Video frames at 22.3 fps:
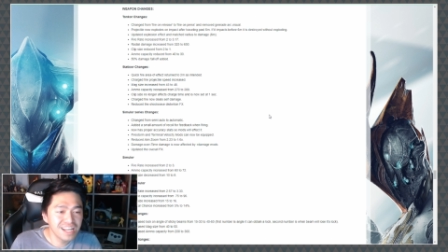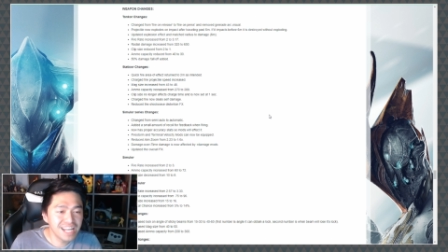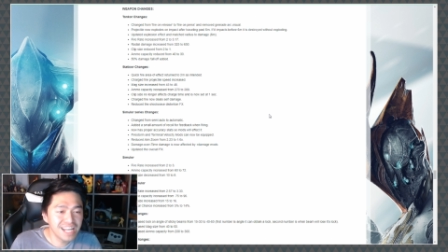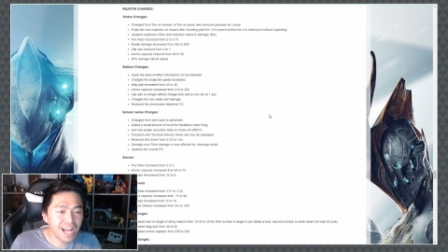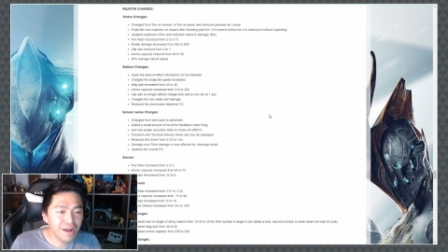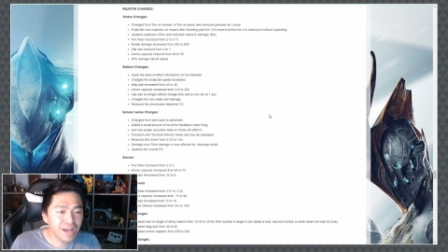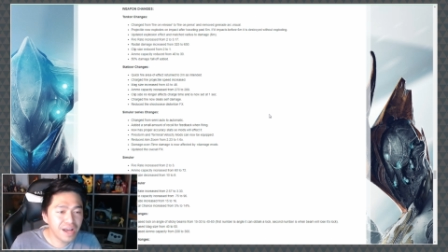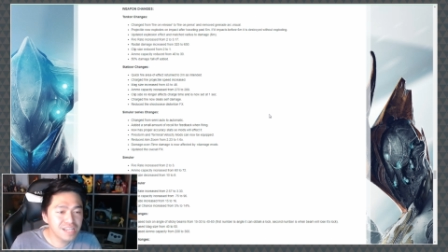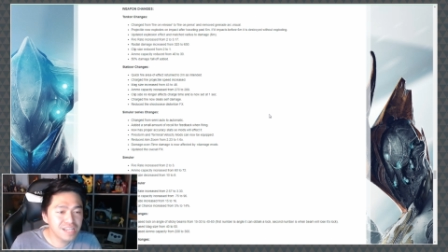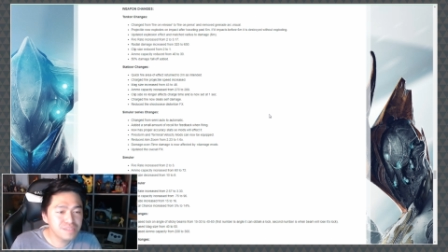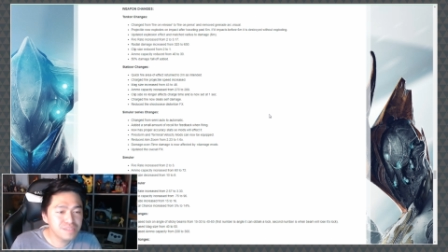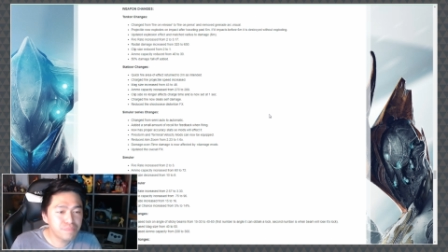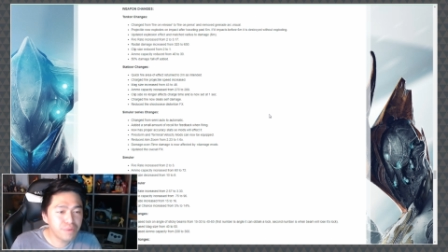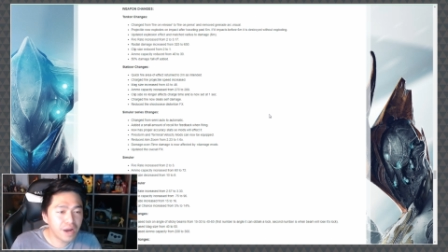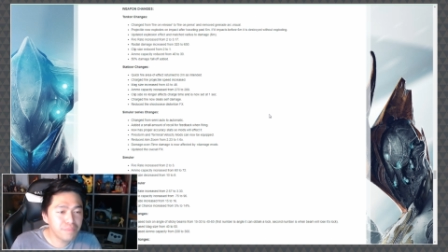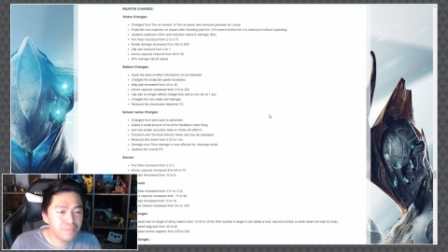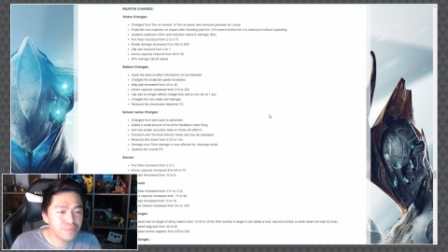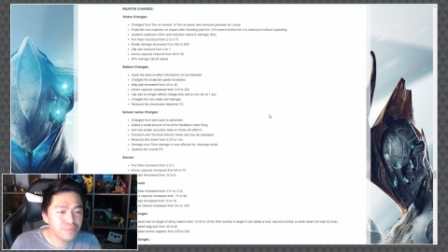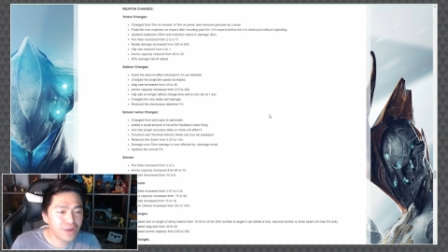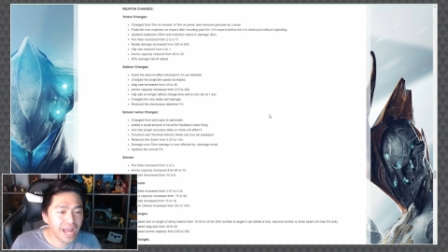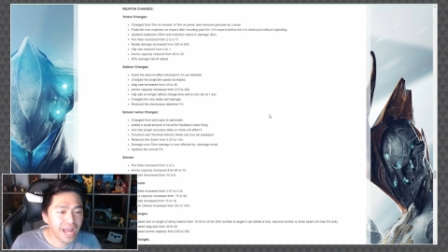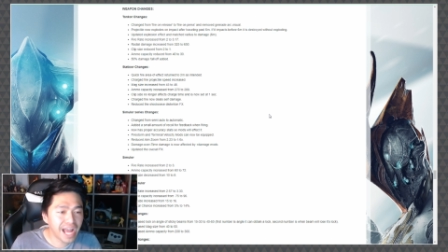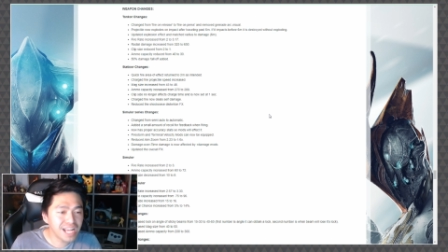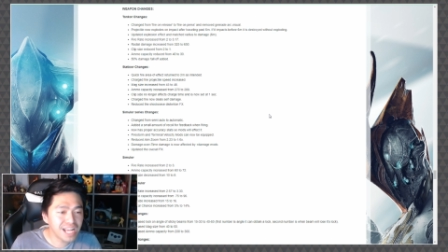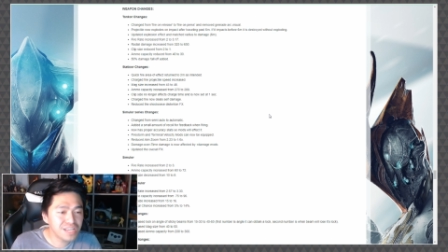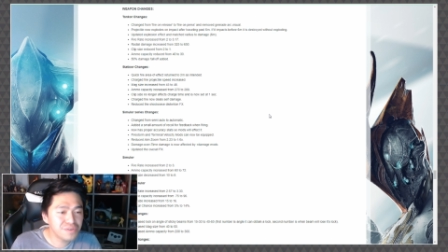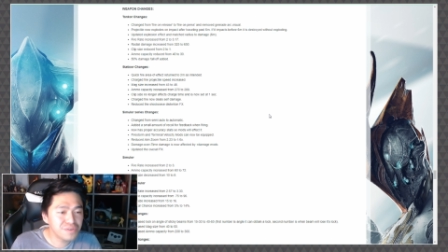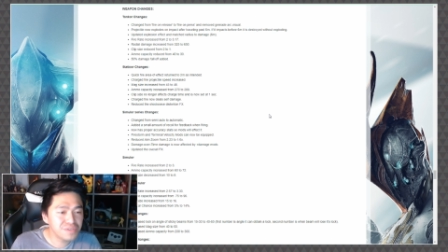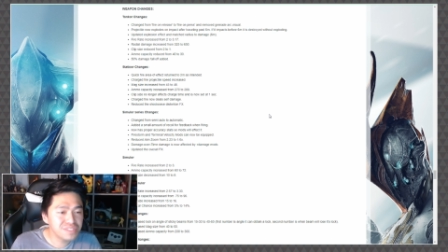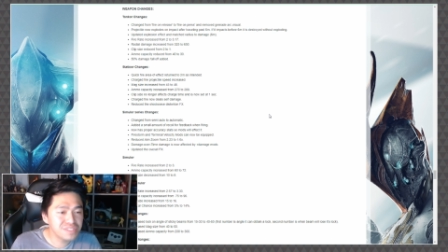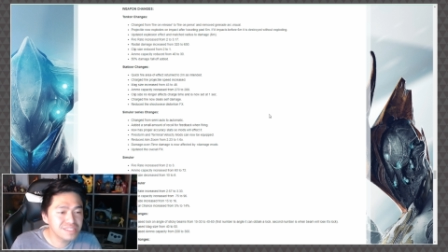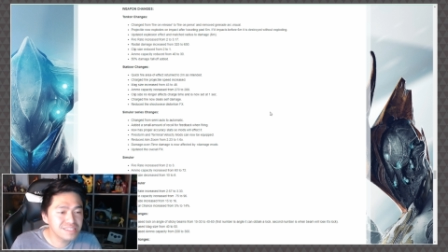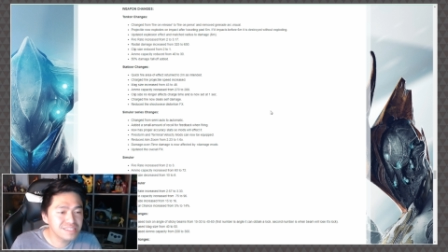Now has proper
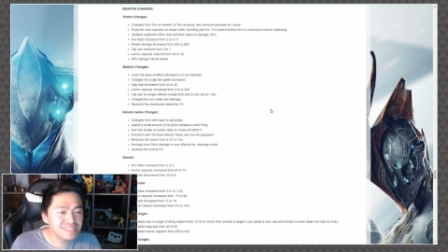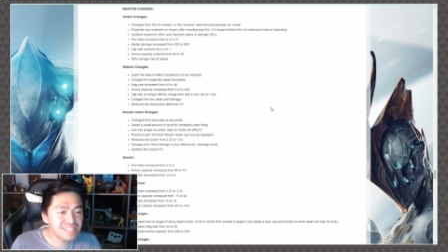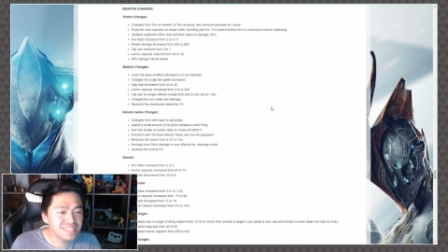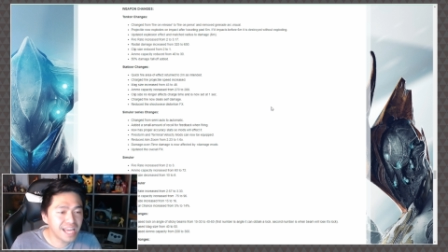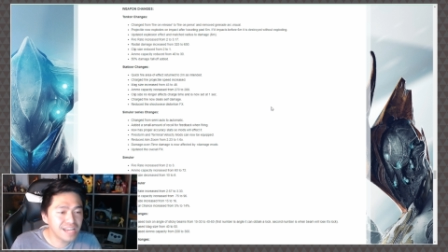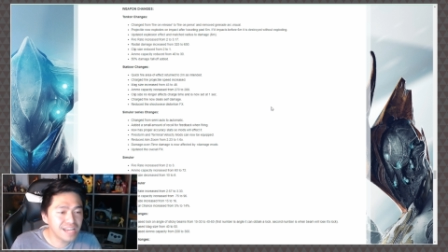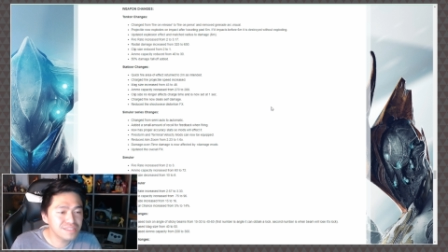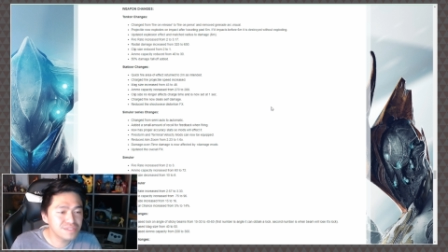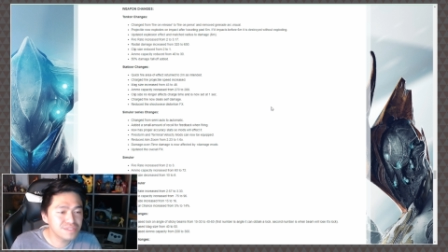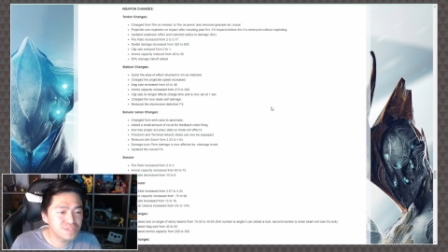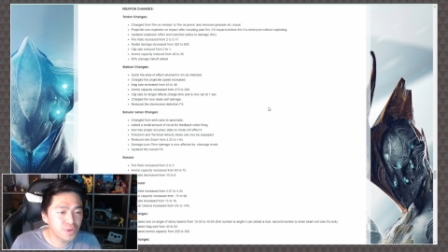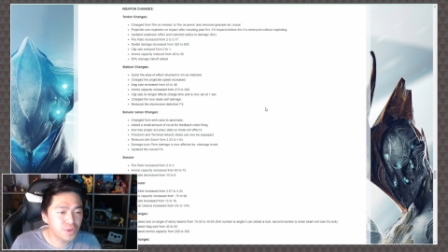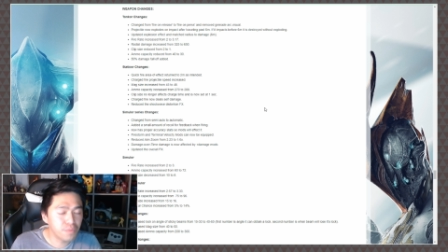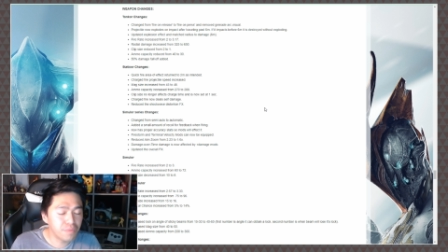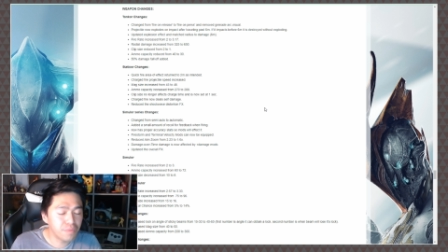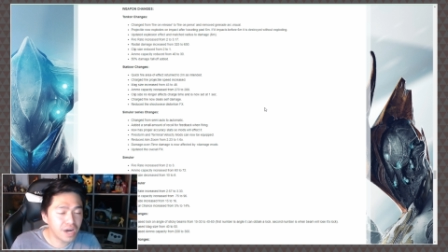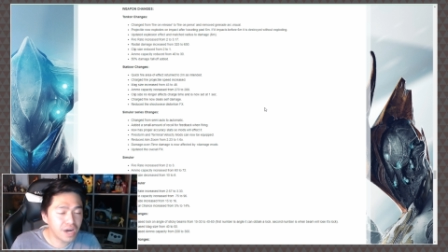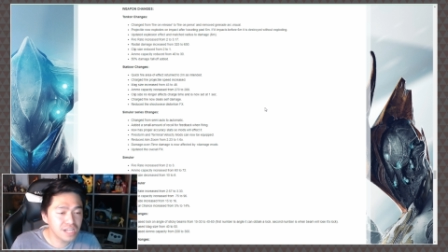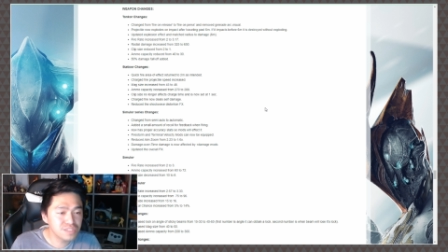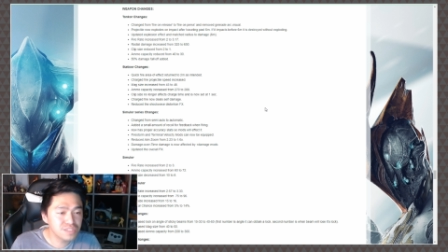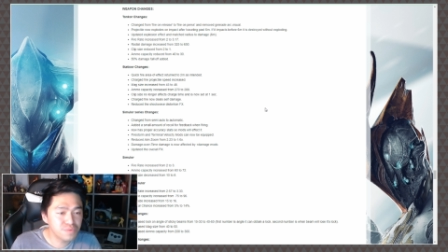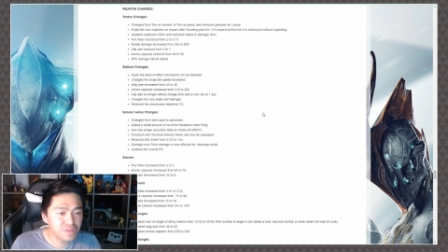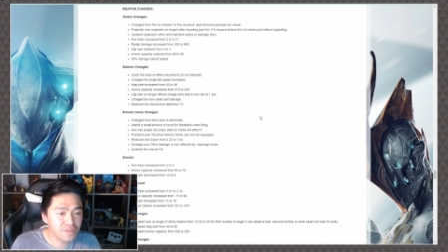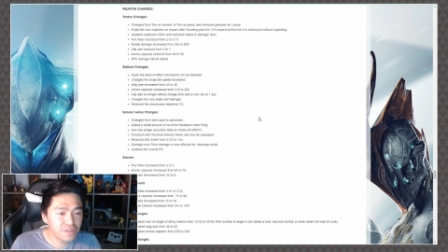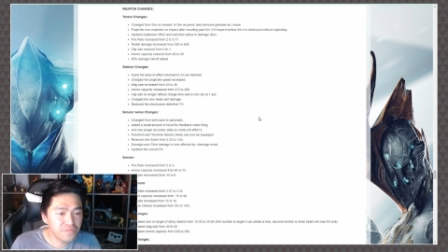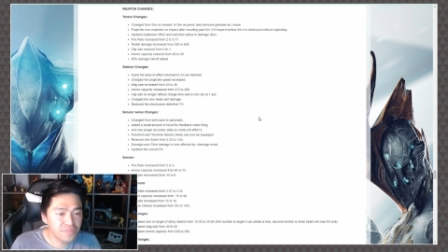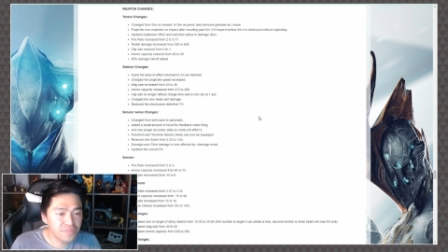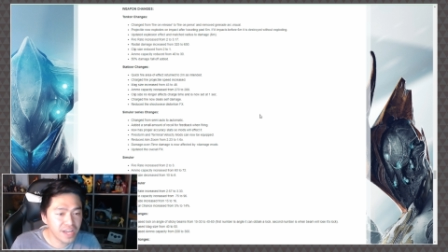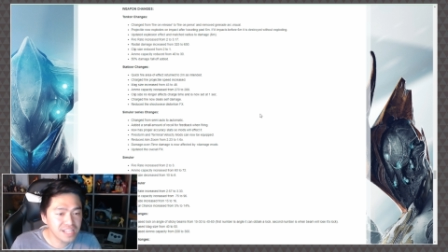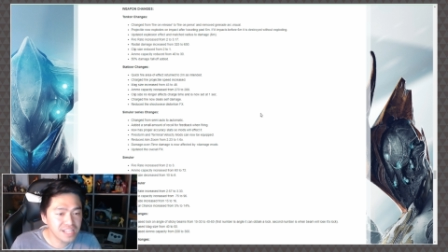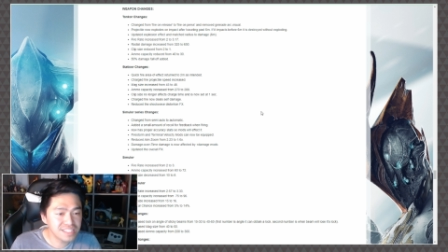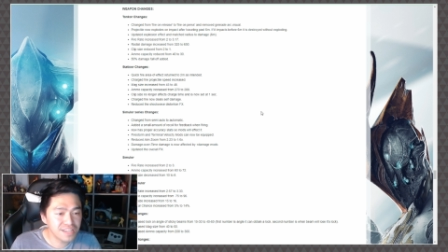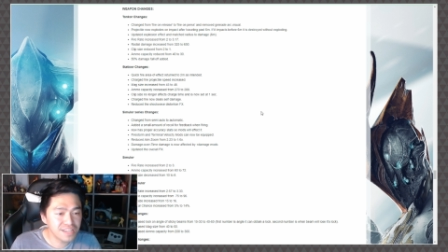accuracy stats, so mods will
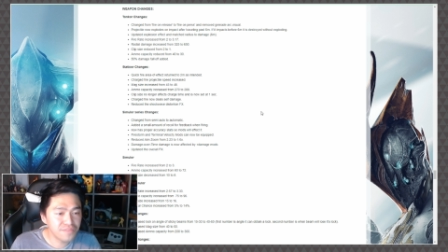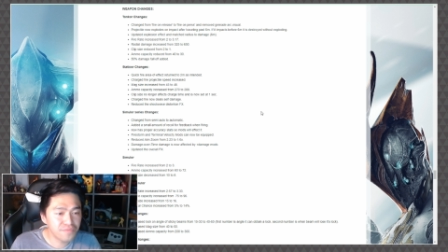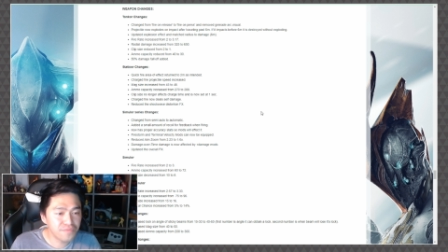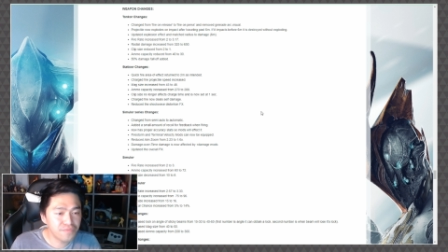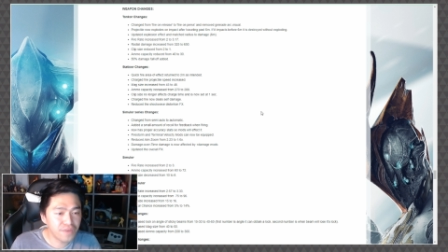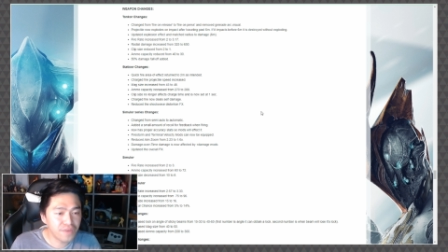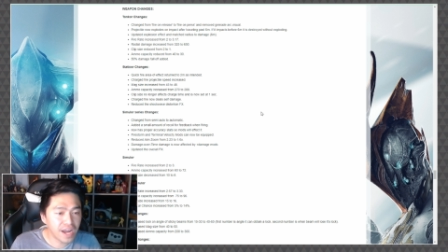affect it.